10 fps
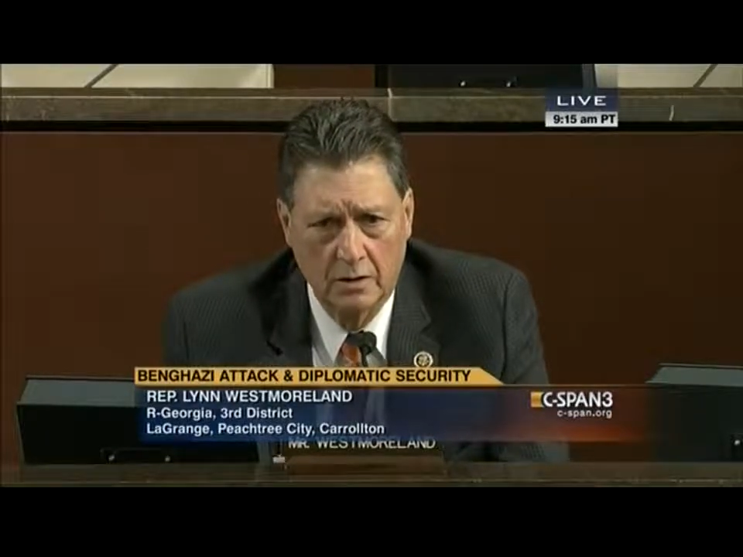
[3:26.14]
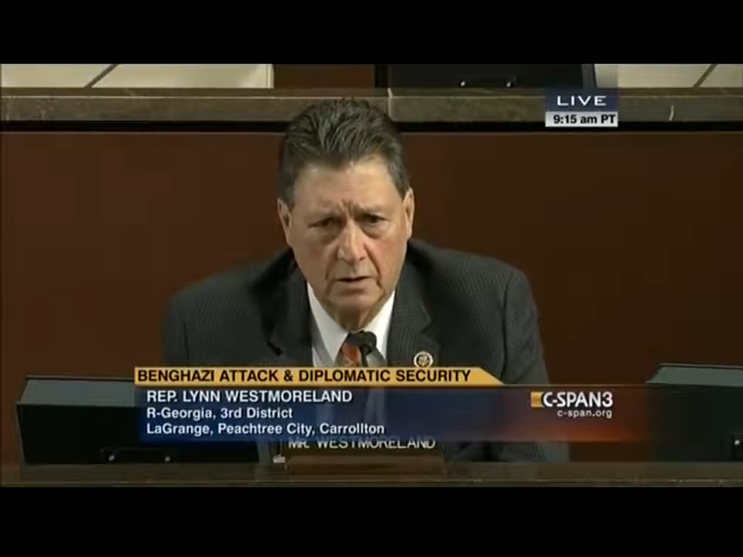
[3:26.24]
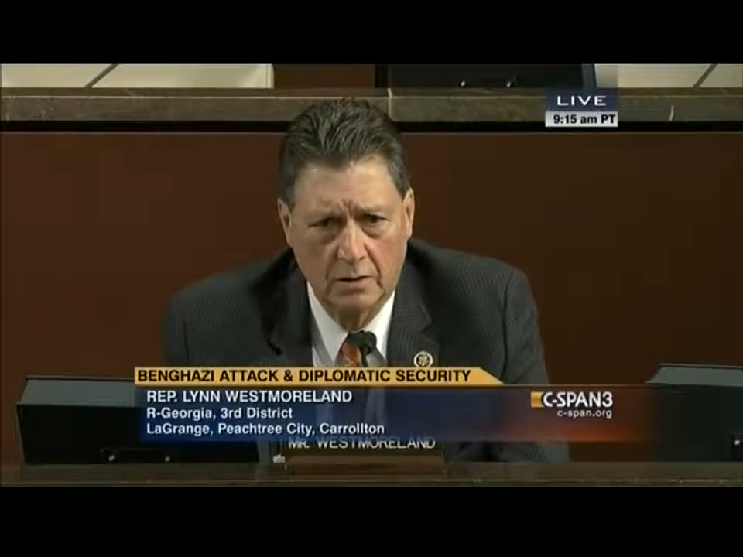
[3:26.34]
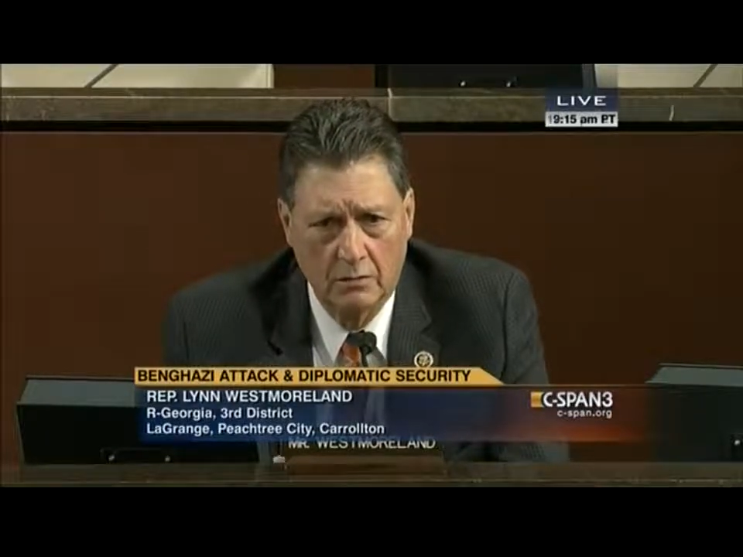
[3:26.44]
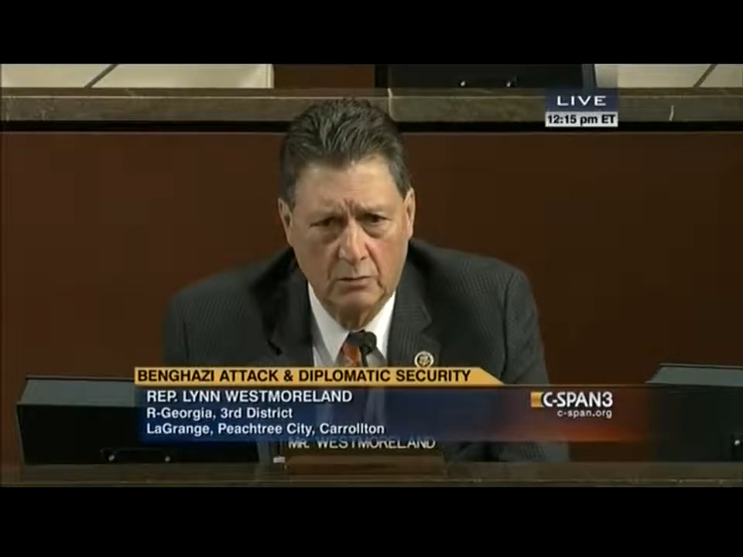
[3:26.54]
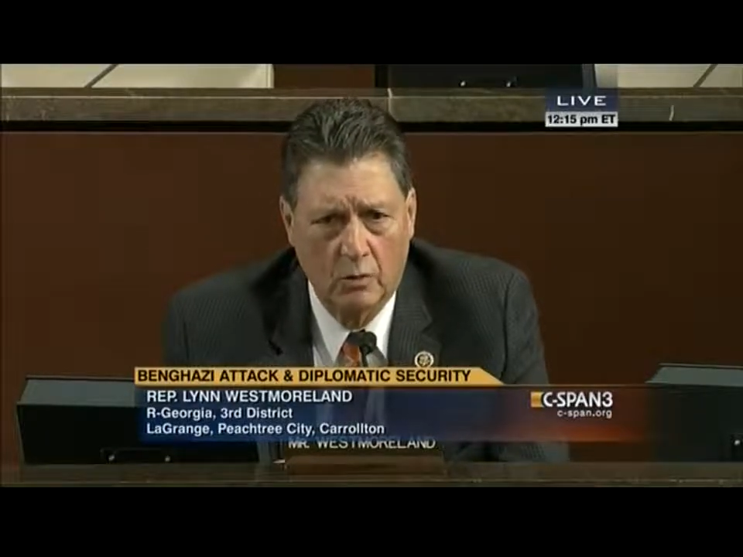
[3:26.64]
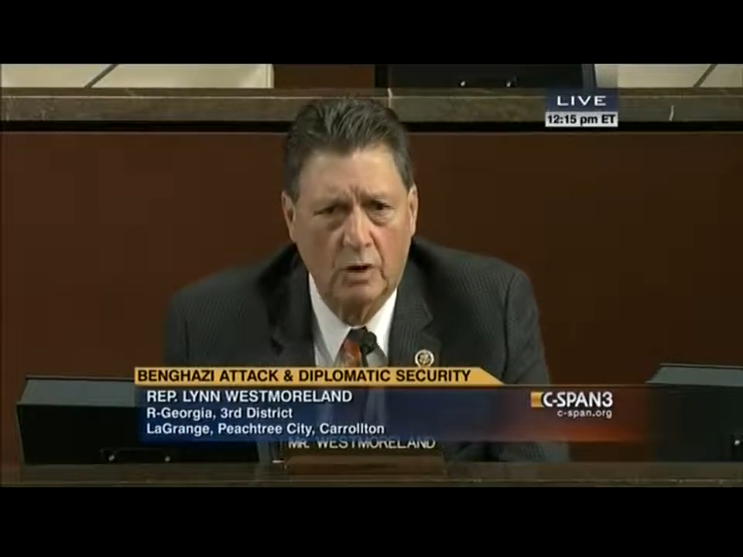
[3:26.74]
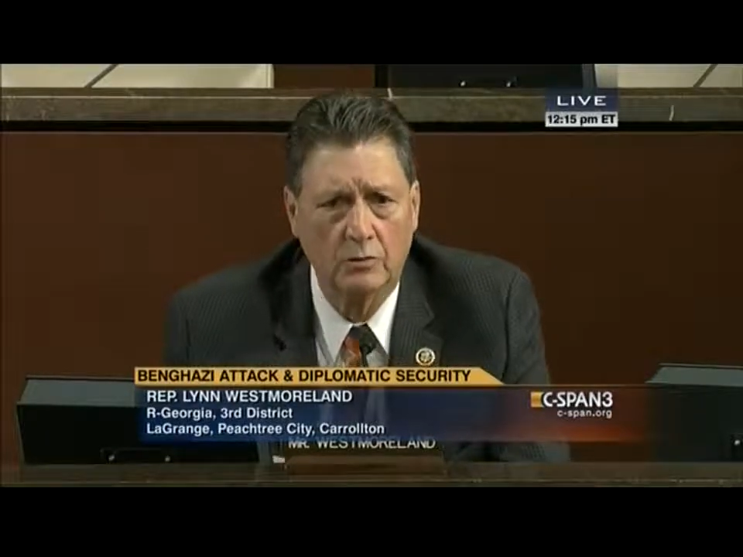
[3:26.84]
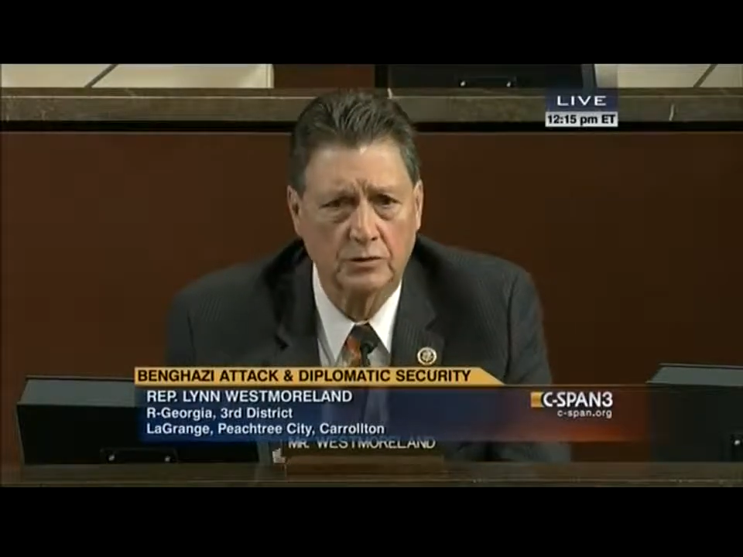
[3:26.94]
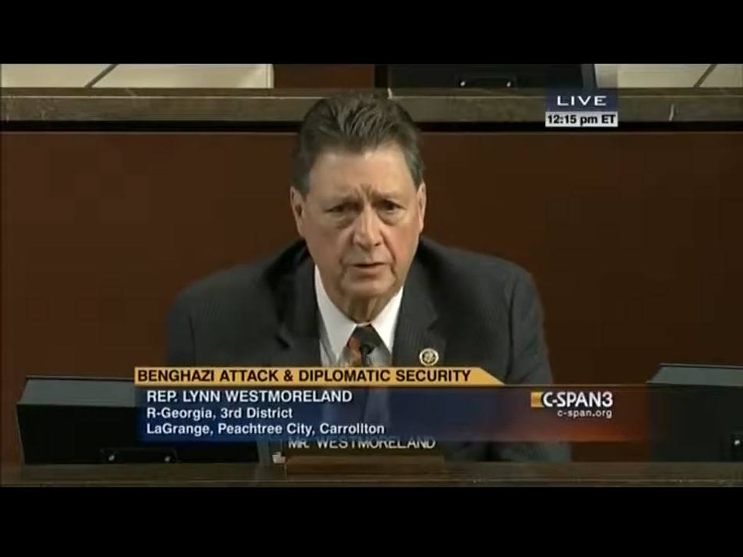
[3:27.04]

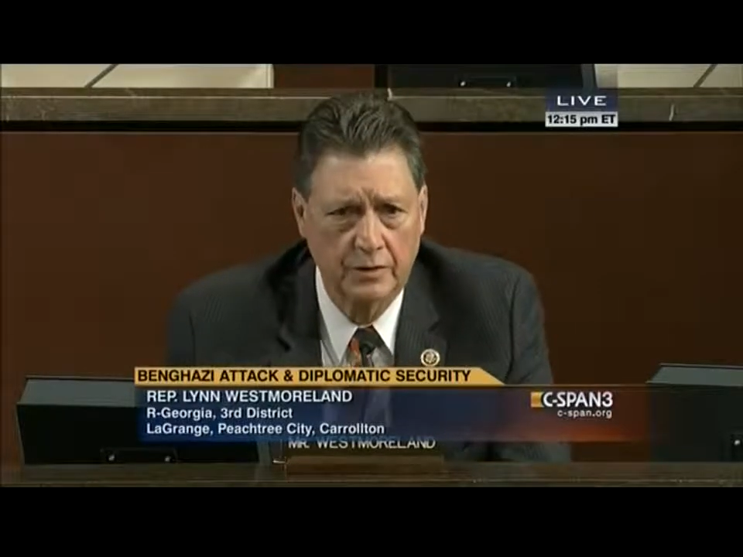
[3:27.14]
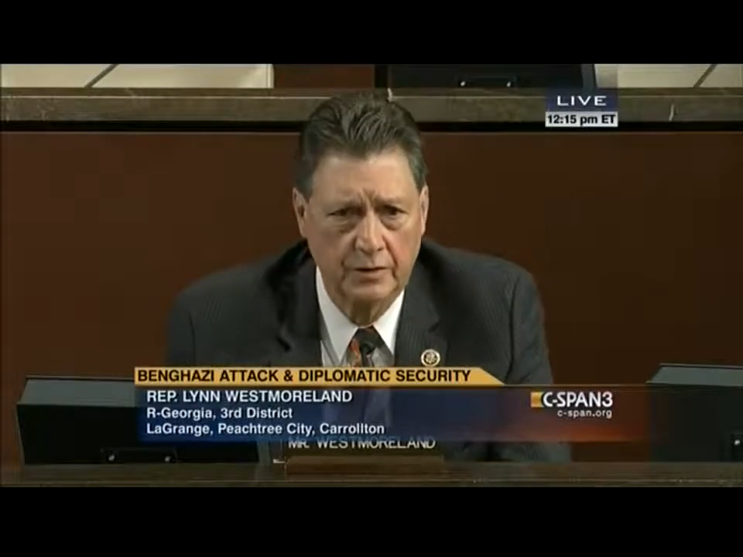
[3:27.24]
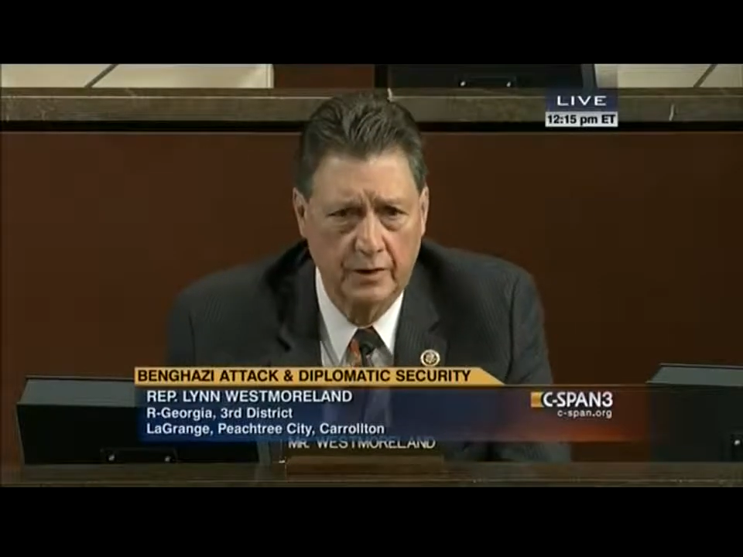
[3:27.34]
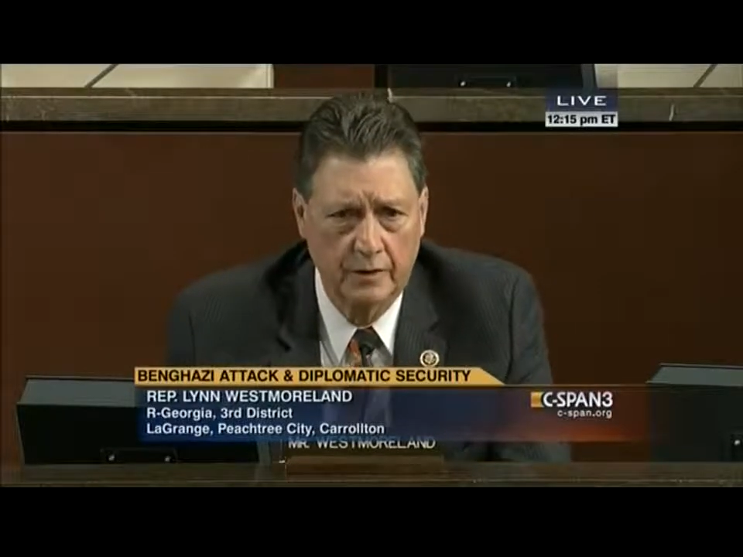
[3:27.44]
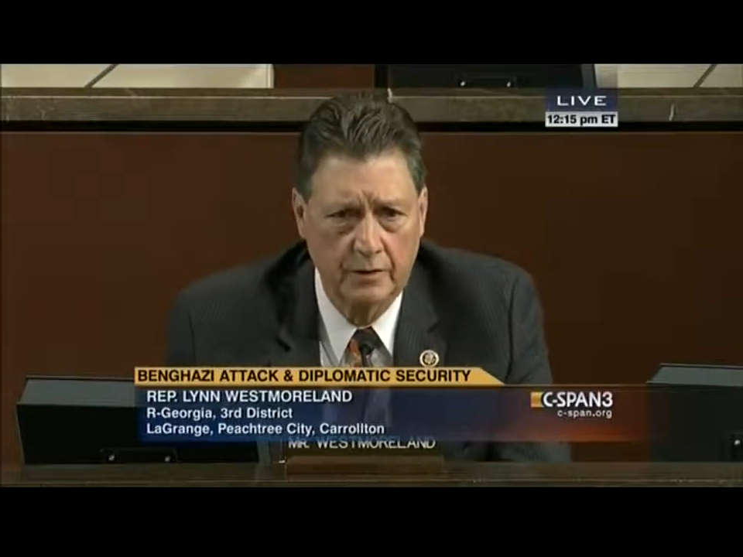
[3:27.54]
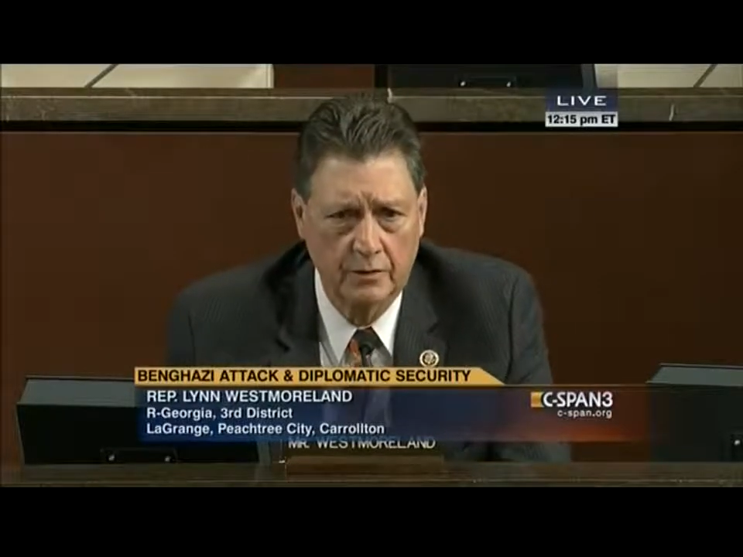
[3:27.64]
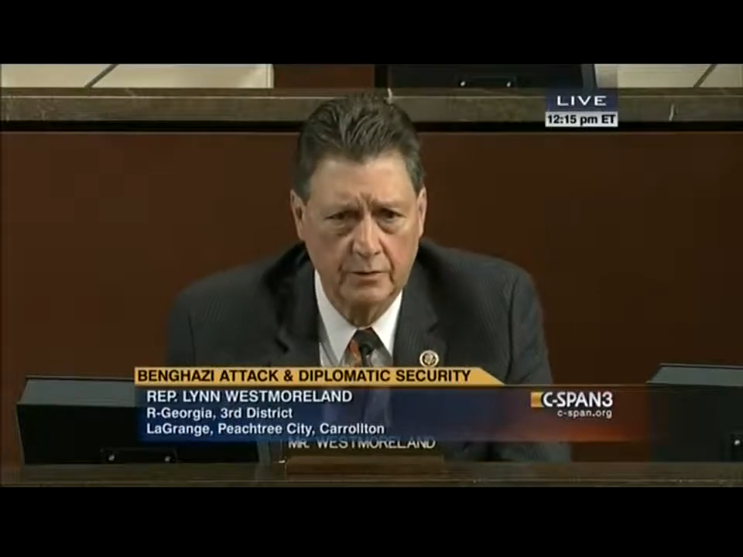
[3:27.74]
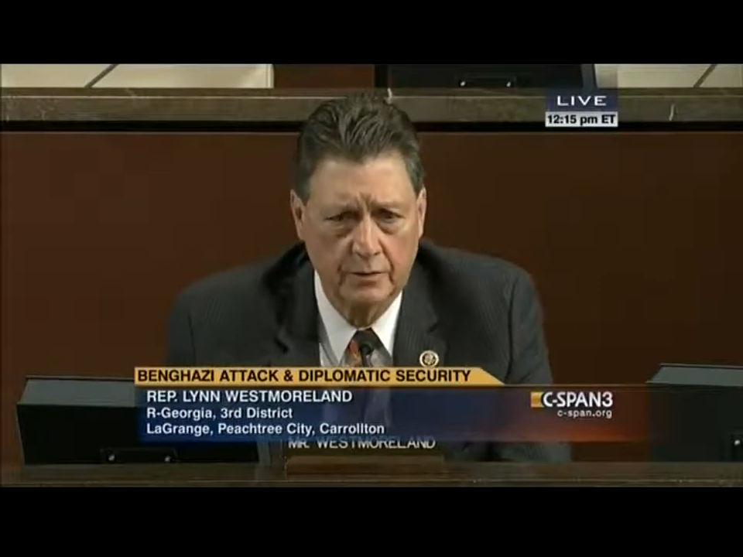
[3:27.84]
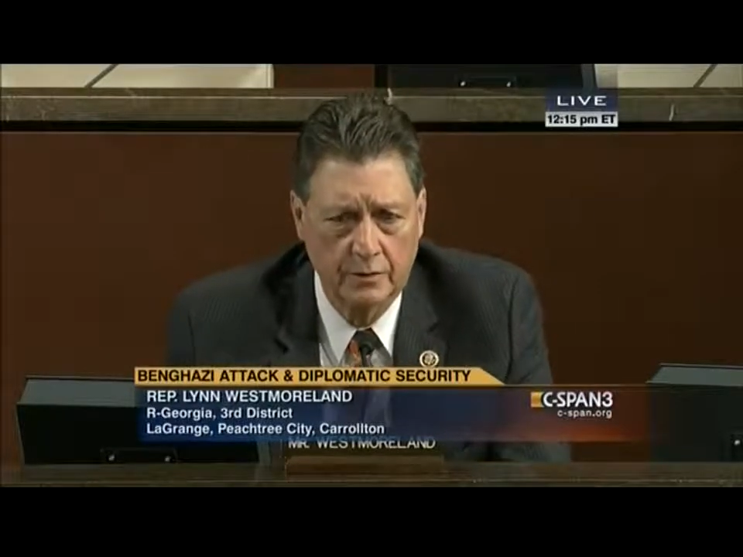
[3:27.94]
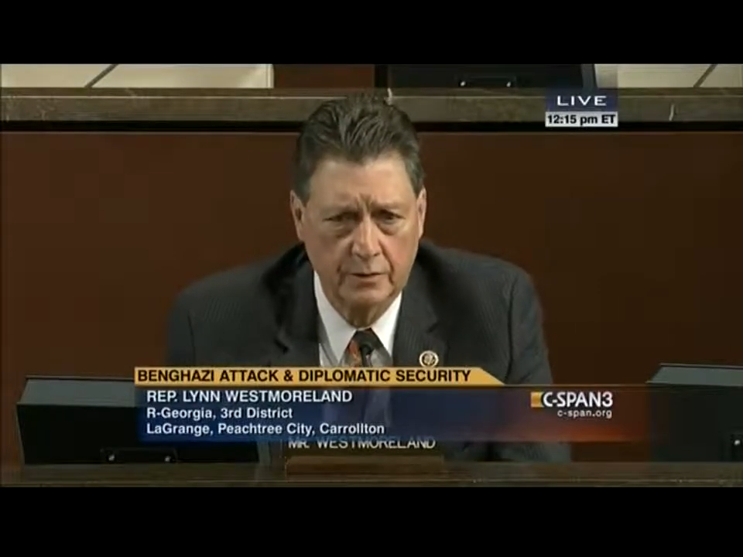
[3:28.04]
what was in there